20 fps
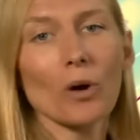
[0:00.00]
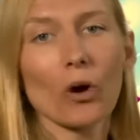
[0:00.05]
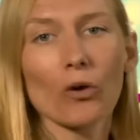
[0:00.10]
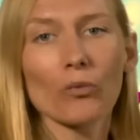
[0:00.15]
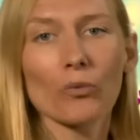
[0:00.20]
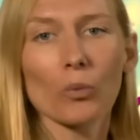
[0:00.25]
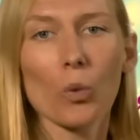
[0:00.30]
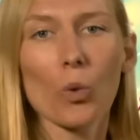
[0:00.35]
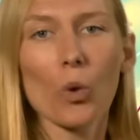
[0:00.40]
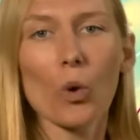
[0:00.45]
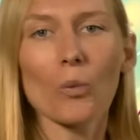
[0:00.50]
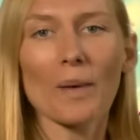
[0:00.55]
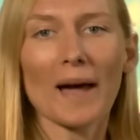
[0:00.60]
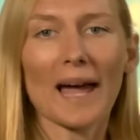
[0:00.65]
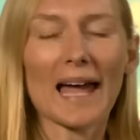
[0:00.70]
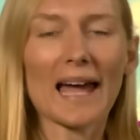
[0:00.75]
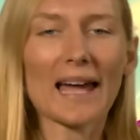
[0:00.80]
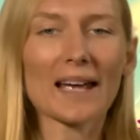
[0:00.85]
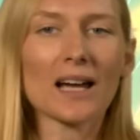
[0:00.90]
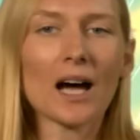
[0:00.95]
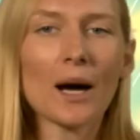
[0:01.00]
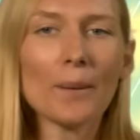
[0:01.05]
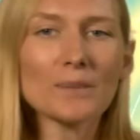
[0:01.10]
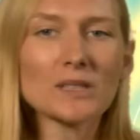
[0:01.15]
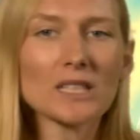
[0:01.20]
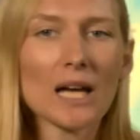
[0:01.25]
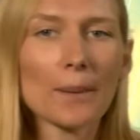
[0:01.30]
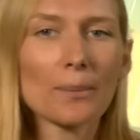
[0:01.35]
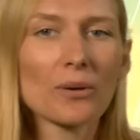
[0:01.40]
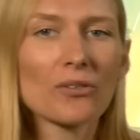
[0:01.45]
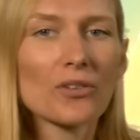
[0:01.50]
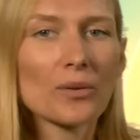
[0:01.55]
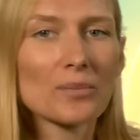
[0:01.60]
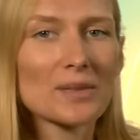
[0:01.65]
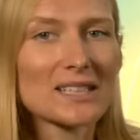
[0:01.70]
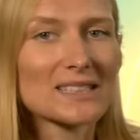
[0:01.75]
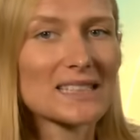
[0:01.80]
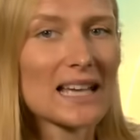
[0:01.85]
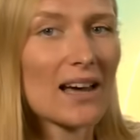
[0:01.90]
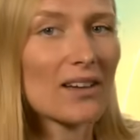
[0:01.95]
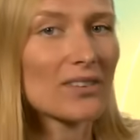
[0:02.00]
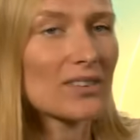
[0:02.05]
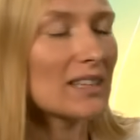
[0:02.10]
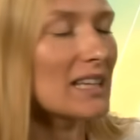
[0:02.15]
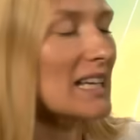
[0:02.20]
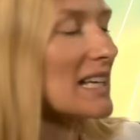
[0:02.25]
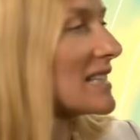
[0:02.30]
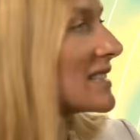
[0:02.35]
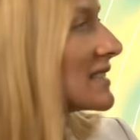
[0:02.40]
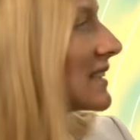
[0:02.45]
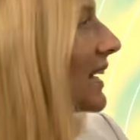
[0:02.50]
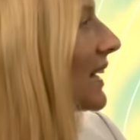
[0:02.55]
of warm air comes up from the south and east,